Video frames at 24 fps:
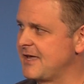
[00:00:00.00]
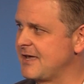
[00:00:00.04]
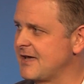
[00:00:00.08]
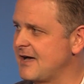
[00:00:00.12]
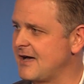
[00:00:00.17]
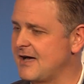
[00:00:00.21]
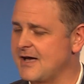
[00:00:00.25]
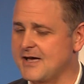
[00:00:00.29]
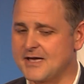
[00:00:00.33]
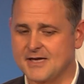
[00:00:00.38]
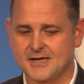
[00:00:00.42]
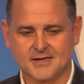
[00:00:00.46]

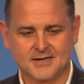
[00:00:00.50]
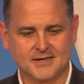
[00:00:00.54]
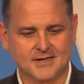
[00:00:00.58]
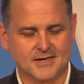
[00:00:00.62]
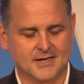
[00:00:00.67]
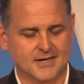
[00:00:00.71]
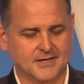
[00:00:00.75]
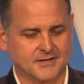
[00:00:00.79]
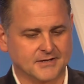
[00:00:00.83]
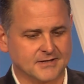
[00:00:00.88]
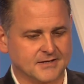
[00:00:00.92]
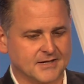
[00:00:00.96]
AI
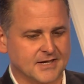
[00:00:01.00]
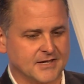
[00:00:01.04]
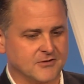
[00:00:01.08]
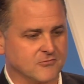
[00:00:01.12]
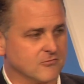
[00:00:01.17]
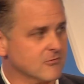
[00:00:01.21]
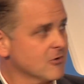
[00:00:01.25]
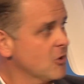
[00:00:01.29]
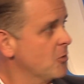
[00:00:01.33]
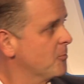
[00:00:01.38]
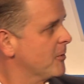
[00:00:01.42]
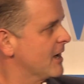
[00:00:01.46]

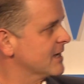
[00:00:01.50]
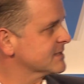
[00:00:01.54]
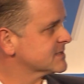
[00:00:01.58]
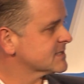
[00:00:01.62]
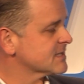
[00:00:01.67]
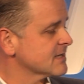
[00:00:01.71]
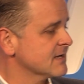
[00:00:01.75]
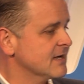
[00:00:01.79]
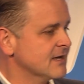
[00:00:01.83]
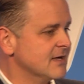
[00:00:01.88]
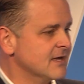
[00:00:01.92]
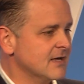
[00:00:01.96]
and
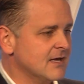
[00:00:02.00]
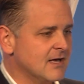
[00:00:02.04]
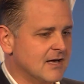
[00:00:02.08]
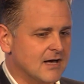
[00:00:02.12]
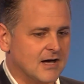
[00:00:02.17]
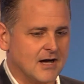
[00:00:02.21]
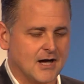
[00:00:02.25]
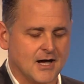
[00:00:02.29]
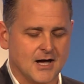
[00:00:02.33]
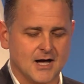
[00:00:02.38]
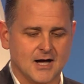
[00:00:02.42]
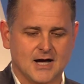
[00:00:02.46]
robots,
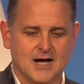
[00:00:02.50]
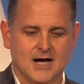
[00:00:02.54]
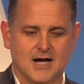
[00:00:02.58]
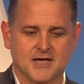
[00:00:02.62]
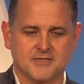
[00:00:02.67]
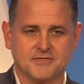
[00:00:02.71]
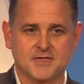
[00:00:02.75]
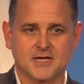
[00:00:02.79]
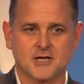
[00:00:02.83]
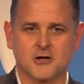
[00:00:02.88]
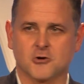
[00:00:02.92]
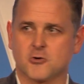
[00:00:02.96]

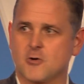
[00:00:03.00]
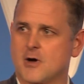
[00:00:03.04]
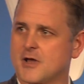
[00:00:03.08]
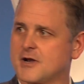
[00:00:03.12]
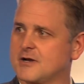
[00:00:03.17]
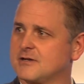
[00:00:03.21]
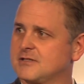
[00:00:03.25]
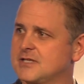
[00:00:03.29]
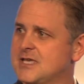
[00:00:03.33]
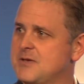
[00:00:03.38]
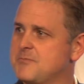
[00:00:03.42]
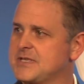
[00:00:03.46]
I think I'll go
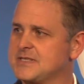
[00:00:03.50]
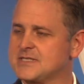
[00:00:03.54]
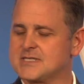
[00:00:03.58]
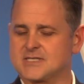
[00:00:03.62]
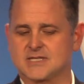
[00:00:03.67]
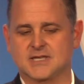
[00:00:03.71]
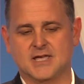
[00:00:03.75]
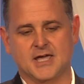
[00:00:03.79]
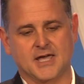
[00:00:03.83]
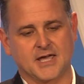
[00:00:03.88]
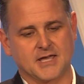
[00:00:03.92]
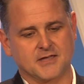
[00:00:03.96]
out on a limb and
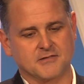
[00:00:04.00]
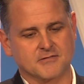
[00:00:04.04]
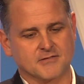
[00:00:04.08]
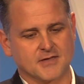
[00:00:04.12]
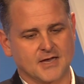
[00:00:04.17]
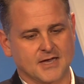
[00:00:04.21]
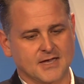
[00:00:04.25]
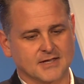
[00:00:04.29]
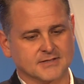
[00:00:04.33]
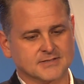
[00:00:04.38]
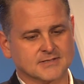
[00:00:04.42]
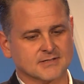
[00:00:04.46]
say
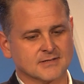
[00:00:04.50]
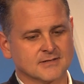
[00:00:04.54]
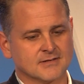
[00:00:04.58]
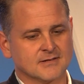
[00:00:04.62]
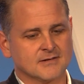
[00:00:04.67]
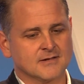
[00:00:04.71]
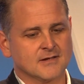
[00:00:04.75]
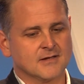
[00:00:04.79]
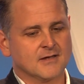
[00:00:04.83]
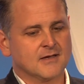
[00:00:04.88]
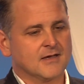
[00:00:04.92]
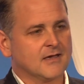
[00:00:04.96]
that
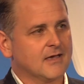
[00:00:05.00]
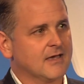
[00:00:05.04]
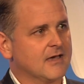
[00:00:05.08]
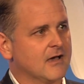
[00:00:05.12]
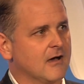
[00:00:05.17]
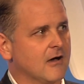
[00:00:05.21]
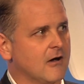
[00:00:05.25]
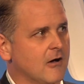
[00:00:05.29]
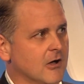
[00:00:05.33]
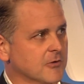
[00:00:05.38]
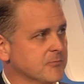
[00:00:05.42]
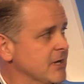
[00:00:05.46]

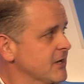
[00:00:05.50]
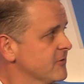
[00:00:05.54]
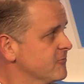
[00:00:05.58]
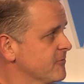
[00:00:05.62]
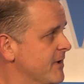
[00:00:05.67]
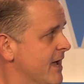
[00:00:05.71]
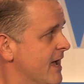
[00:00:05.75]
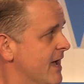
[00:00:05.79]
augmented